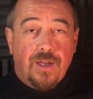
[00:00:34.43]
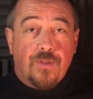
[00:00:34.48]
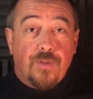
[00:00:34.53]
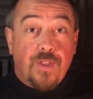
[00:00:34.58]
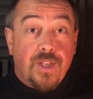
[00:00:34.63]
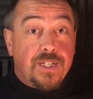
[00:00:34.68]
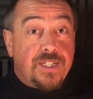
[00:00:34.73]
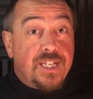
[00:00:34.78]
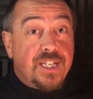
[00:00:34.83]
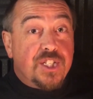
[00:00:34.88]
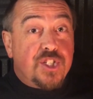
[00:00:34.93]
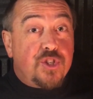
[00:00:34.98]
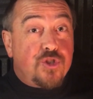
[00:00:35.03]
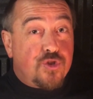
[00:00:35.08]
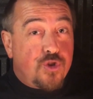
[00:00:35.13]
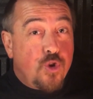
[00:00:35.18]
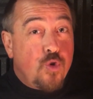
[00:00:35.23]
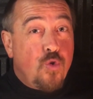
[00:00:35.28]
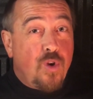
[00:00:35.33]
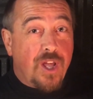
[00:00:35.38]
This is
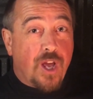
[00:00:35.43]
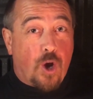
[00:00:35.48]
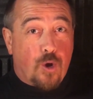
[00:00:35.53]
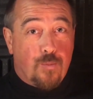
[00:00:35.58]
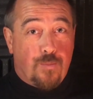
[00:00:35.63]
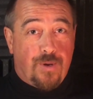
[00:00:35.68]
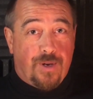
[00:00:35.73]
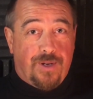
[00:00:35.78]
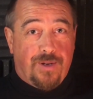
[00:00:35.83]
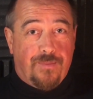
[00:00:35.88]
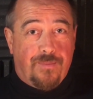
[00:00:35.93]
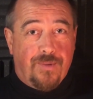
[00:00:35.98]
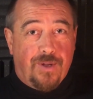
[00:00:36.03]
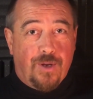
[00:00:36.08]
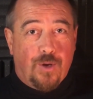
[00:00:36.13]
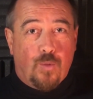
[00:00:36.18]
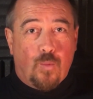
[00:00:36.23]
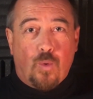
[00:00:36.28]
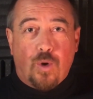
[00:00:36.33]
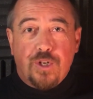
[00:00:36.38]
truly open.
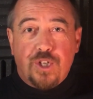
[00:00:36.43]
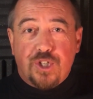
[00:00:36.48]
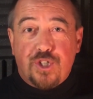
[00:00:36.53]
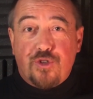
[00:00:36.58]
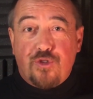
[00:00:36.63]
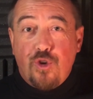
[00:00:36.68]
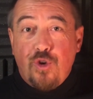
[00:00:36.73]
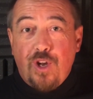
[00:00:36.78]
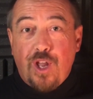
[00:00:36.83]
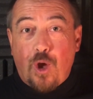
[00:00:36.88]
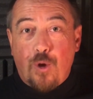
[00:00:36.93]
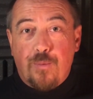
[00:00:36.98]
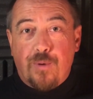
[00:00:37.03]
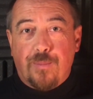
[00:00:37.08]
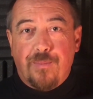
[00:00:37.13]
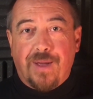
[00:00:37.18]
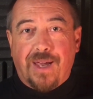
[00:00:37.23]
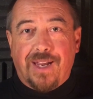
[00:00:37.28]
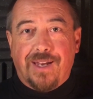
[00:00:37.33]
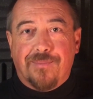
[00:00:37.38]
What does truly
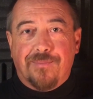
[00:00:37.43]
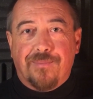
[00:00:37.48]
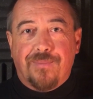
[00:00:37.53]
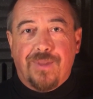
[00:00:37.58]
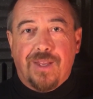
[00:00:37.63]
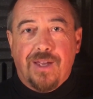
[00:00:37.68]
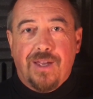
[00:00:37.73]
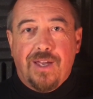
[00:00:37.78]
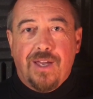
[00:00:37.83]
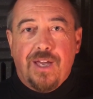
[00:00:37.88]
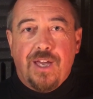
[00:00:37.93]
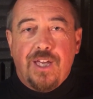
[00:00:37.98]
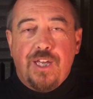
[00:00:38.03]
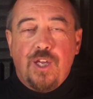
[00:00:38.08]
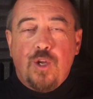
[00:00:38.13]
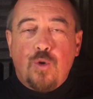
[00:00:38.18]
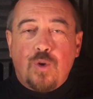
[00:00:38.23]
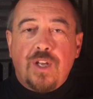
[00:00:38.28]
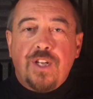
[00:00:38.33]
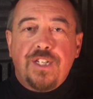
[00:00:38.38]
open mean?
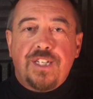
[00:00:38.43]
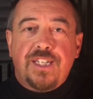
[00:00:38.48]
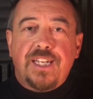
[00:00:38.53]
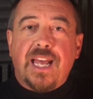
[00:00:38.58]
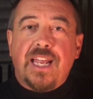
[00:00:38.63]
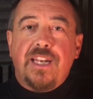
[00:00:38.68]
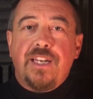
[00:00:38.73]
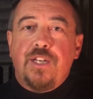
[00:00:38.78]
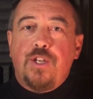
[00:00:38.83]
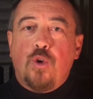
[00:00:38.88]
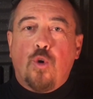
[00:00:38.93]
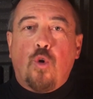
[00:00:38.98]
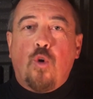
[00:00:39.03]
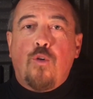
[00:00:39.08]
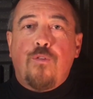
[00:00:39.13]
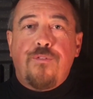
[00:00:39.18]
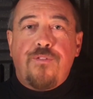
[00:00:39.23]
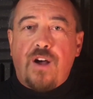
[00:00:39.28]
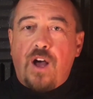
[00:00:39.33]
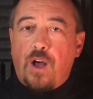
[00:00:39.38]
You can send your
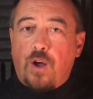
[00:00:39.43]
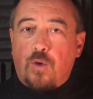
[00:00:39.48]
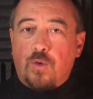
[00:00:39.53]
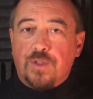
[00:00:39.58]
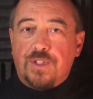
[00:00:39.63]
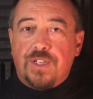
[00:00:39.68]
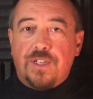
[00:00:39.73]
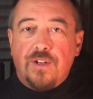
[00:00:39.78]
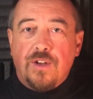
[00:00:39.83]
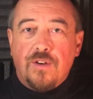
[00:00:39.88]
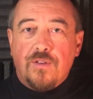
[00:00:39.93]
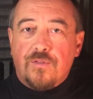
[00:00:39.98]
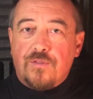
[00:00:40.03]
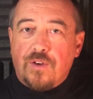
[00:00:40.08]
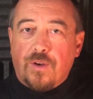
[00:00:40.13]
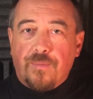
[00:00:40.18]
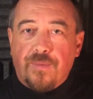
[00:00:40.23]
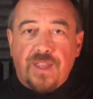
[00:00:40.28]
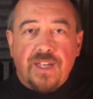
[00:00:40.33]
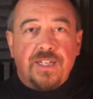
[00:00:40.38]
files
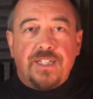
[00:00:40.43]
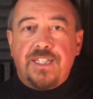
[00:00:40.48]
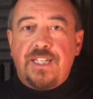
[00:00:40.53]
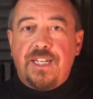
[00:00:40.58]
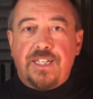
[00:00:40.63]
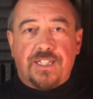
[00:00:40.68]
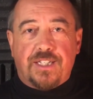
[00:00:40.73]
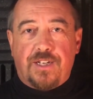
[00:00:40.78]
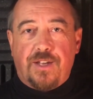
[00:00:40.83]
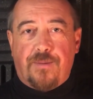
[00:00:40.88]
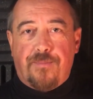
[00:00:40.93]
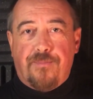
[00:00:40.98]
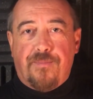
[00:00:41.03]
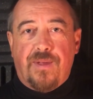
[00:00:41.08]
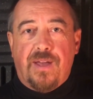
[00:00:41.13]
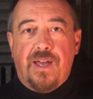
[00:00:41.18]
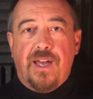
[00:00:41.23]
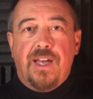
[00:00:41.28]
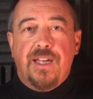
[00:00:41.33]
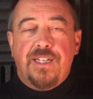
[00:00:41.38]
from this system
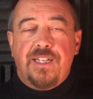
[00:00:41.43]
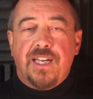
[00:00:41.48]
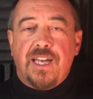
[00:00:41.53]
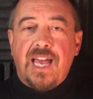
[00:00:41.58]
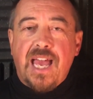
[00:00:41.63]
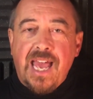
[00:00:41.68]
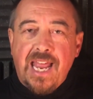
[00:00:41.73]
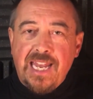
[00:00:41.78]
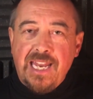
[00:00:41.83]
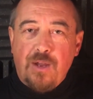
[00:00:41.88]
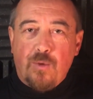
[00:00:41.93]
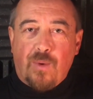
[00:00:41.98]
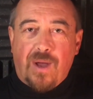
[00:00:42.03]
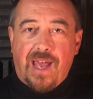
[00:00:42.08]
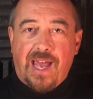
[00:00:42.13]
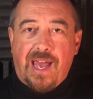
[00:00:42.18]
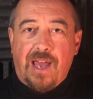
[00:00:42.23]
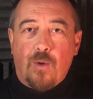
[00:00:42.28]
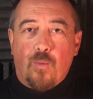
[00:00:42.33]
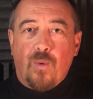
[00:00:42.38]
to
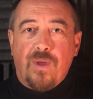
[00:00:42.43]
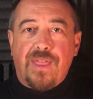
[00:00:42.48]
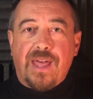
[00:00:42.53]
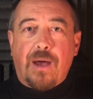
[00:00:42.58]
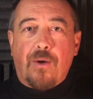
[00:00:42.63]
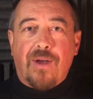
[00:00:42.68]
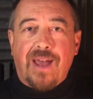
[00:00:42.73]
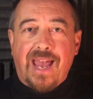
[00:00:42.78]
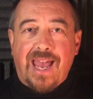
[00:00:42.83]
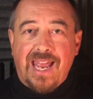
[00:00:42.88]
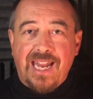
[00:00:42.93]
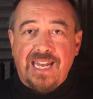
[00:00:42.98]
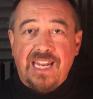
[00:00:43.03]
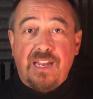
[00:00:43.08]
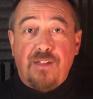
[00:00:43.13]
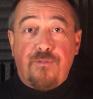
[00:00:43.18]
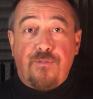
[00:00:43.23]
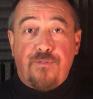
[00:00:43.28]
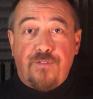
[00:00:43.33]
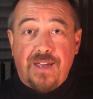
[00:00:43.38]
anywhere without any
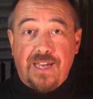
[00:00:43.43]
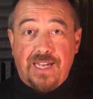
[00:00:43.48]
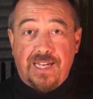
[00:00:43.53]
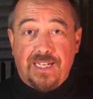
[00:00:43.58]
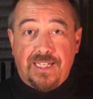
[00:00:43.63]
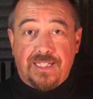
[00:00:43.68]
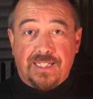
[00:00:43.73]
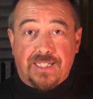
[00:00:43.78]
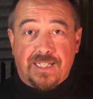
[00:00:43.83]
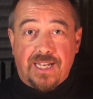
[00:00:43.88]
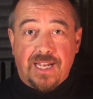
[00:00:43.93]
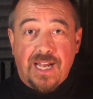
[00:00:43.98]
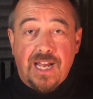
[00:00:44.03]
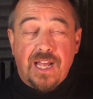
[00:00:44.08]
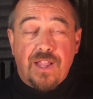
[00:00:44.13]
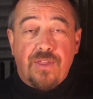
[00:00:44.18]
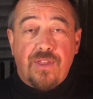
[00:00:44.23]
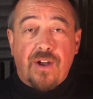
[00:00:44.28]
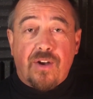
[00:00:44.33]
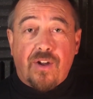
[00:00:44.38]
fees.
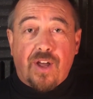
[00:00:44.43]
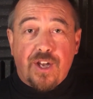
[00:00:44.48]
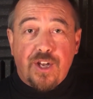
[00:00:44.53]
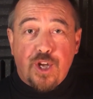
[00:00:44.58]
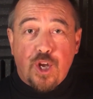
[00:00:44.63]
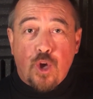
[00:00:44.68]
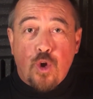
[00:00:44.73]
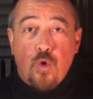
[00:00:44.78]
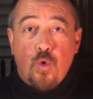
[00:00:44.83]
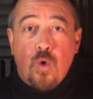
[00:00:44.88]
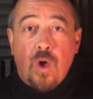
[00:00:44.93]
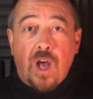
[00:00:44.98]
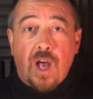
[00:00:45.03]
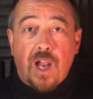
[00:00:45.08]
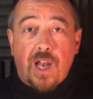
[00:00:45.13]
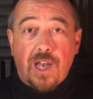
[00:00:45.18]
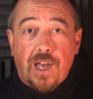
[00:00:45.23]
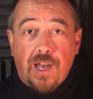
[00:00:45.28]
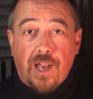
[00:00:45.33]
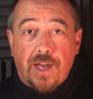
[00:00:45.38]
There are no
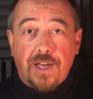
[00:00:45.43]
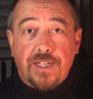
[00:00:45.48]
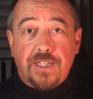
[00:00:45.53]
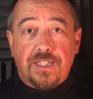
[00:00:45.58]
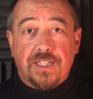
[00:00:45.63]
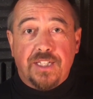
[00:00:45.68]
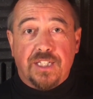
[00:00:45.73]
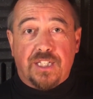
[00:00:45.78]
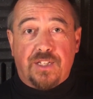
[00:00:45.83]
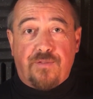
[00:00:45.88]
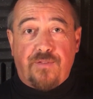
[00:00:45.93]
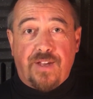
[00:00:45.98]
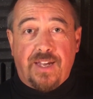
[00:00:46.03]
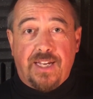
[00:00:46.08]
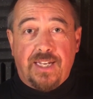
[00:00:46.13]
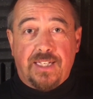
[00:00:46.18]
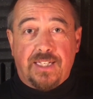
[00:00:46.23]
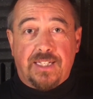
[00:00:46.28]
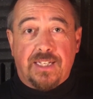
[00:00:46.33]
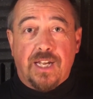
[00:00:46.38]
license
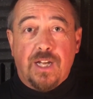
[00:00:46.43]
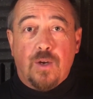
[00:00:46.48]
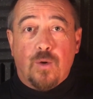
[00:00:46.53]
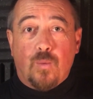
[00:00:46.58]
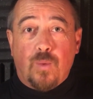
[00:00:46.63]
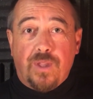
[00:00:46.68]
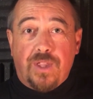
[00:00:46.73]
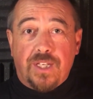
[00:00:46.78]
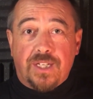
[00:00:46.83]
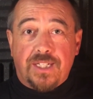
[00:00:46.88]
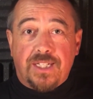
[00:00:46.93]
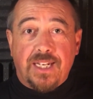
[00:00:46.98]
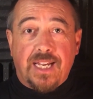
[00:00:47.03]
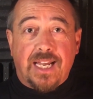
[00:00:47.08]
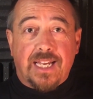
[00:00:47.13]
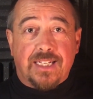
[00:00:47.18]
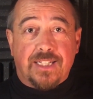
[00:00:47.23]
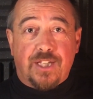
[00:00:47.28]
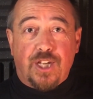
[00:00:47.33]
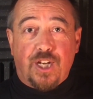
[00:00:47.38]
fees with the
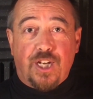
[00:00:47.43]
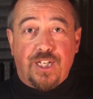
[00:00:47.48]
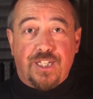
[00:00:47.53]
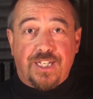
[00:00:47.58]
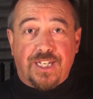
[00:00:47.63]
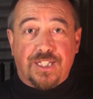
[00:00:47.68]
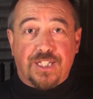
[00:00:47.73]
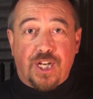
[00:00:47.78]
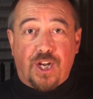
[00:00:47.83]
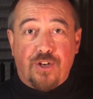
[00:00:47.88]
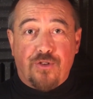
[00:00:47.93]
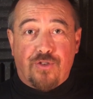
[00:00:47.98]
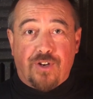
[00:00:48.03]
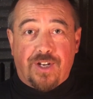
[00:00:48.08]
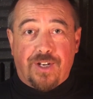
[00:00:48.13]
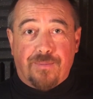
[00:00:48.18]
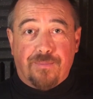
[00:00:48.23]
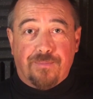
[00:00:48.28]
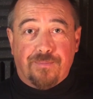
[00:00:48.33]
CS3600.